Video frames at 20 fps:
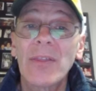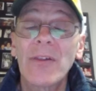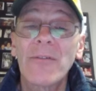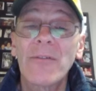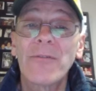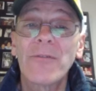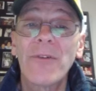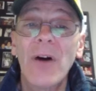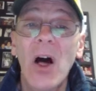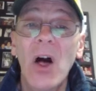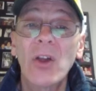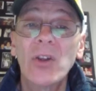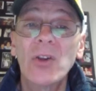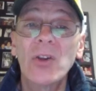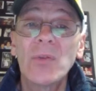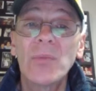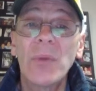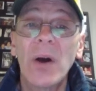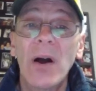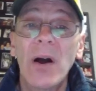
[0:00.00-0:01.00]
The
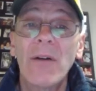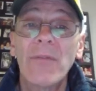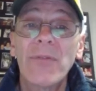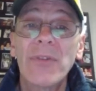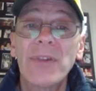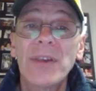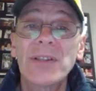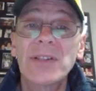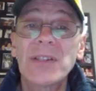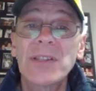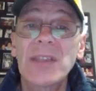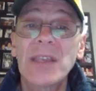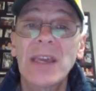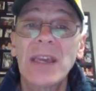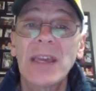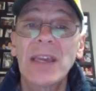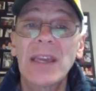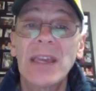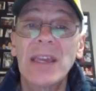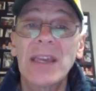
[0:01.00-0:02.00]
volume of this
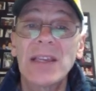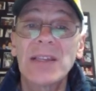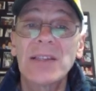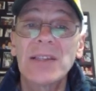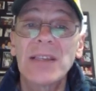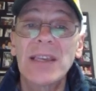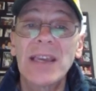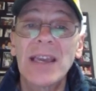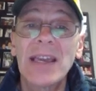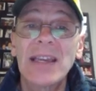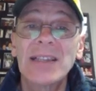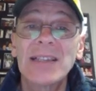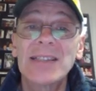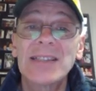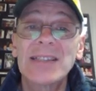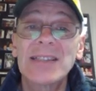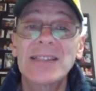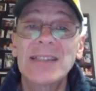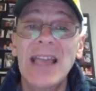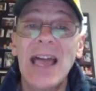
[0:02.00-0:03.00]
thing is
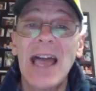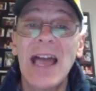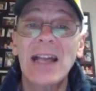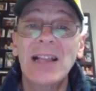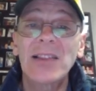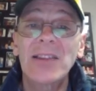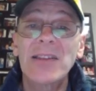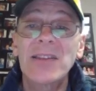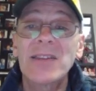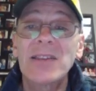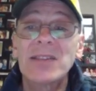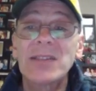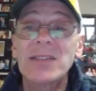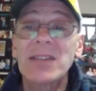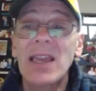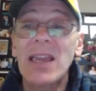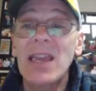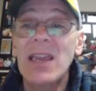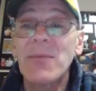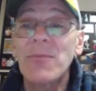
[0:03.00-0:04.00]
exactly the
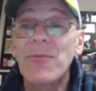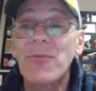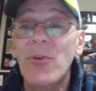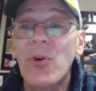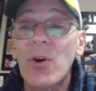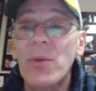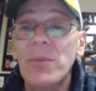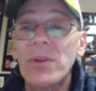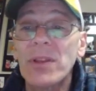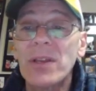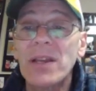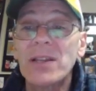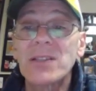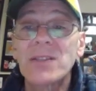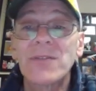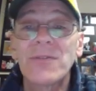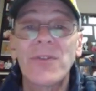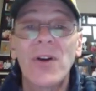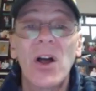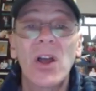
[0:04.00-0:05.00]
same formula as the